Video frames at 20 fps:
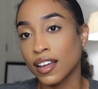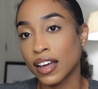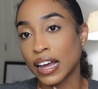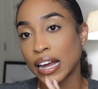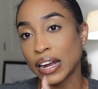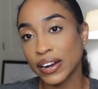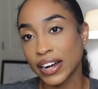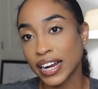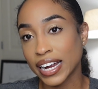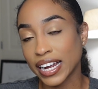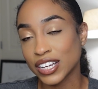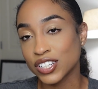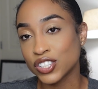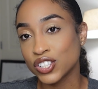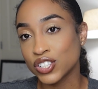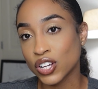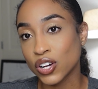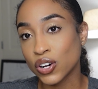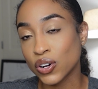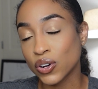All right,
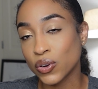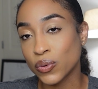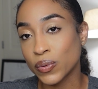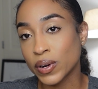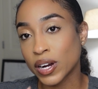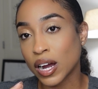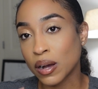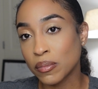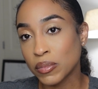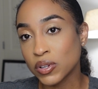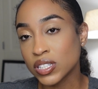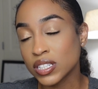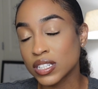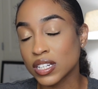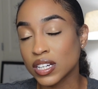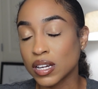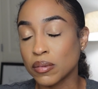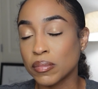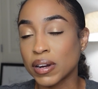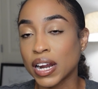so we're almost
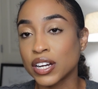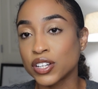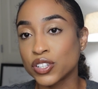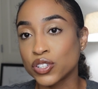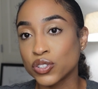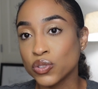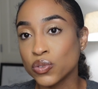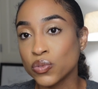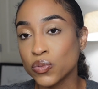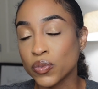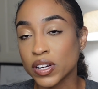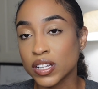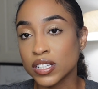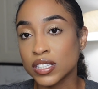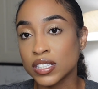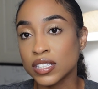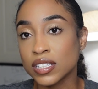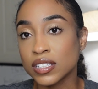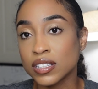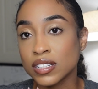done, but I do want
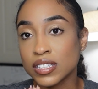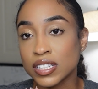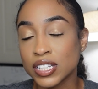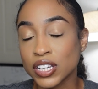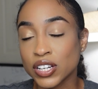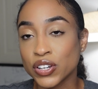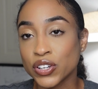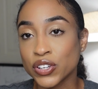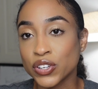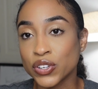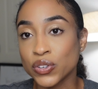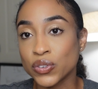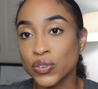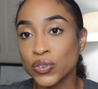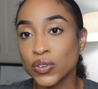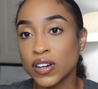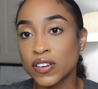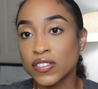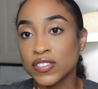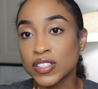to tell
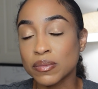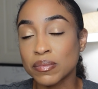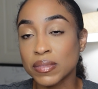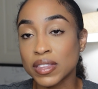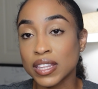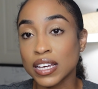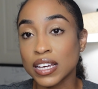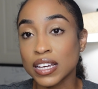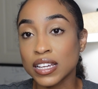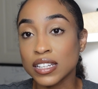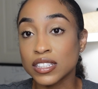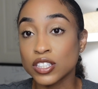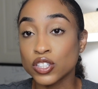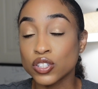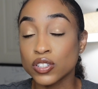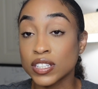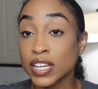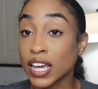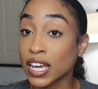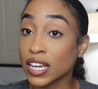you of some things
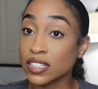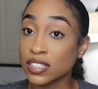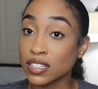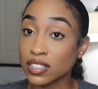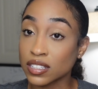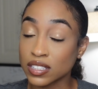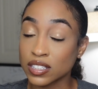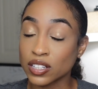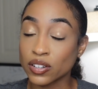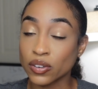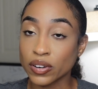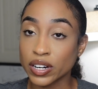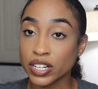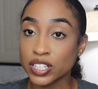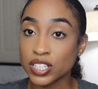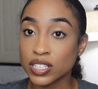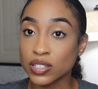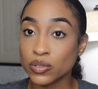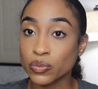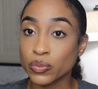to take into
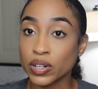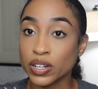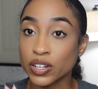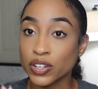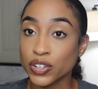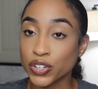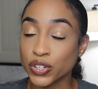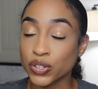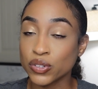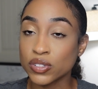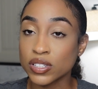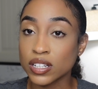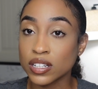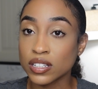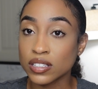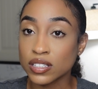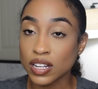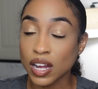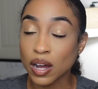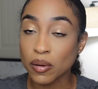consideration when using
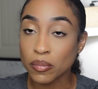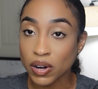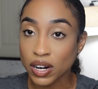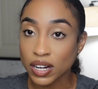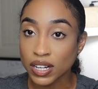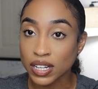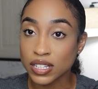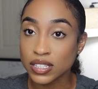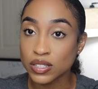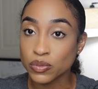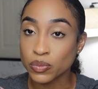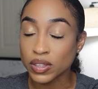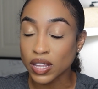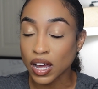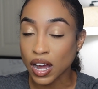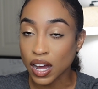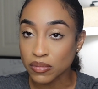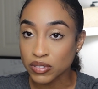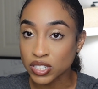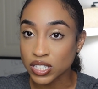stock markets with
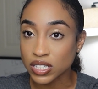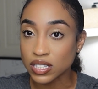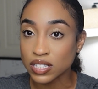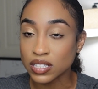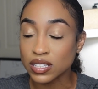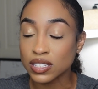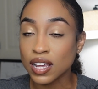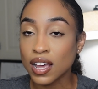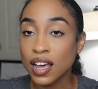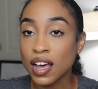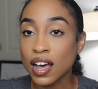options.